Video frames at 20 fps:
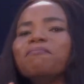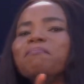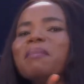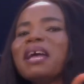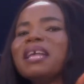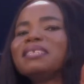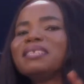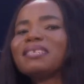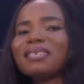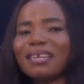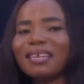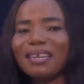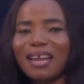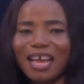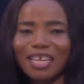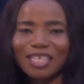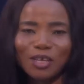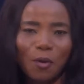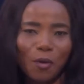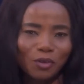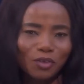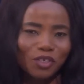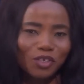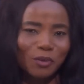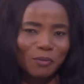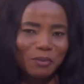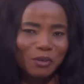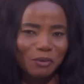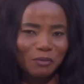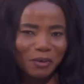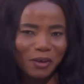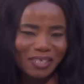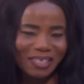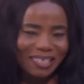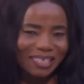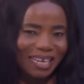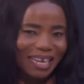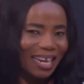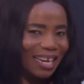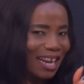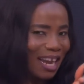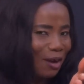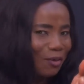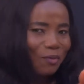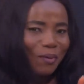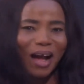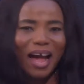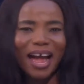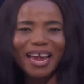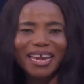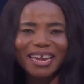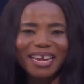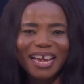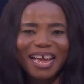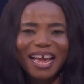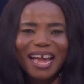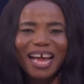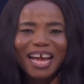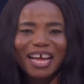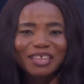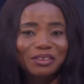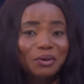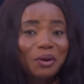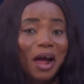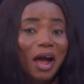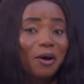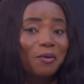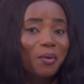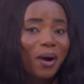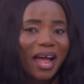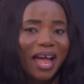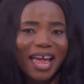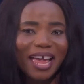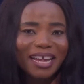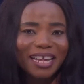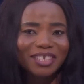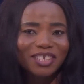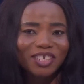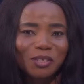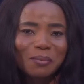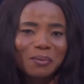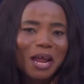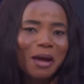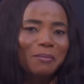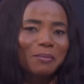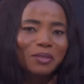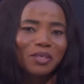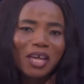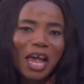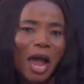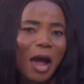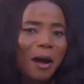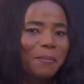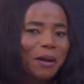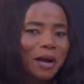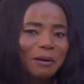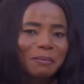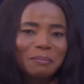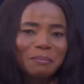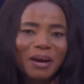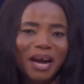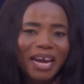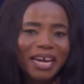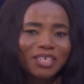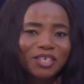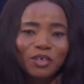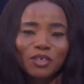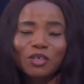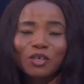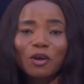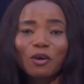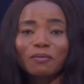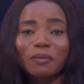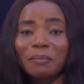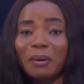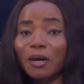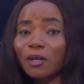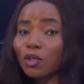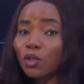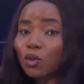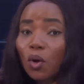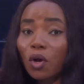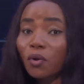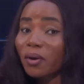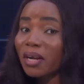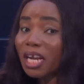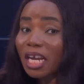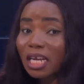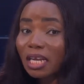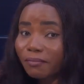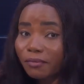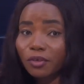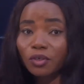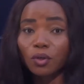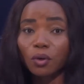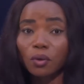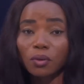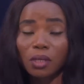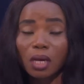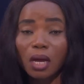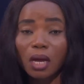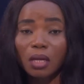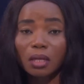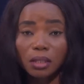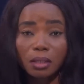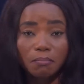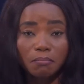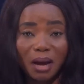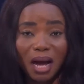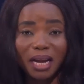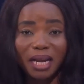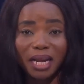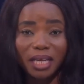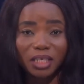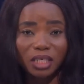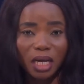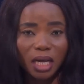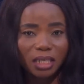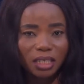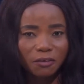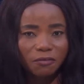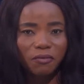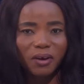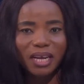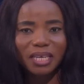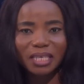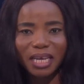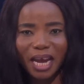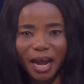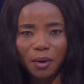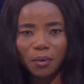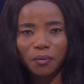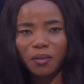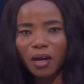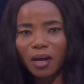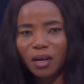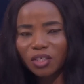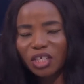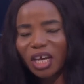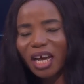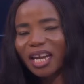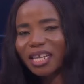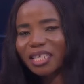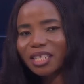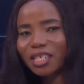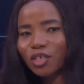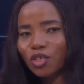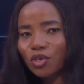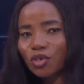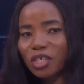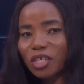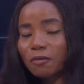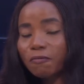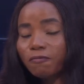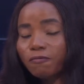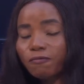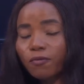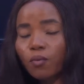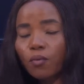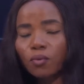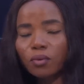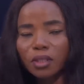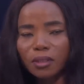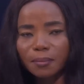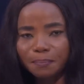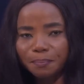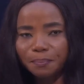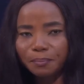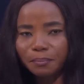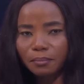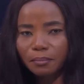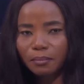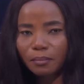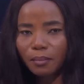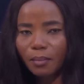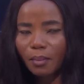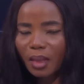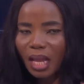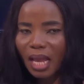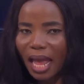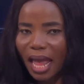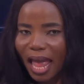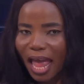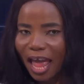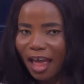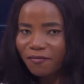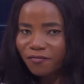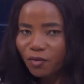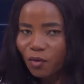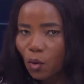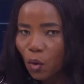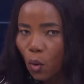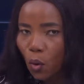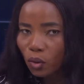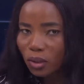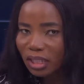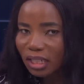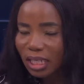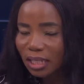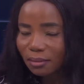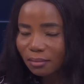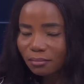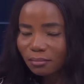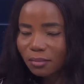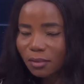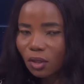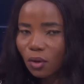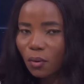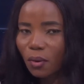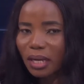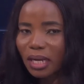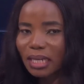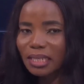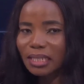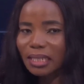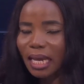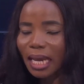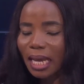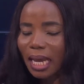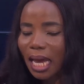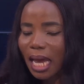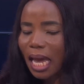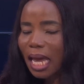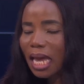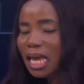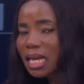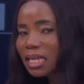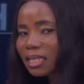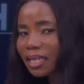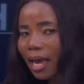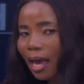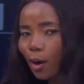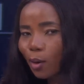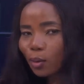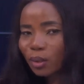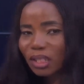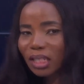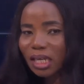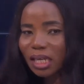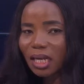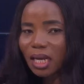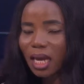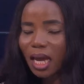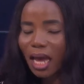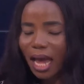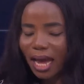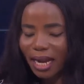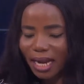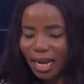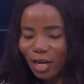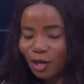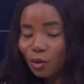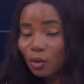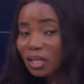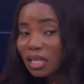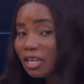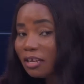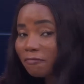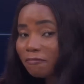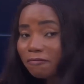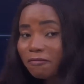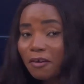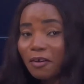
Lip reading: medicine at Quantum University in Hawaii. And through her work, been able to help combine a total of about 200 individuals to manage different health challenges using food. FOOD. You know what they say? Eat healthy, and then you live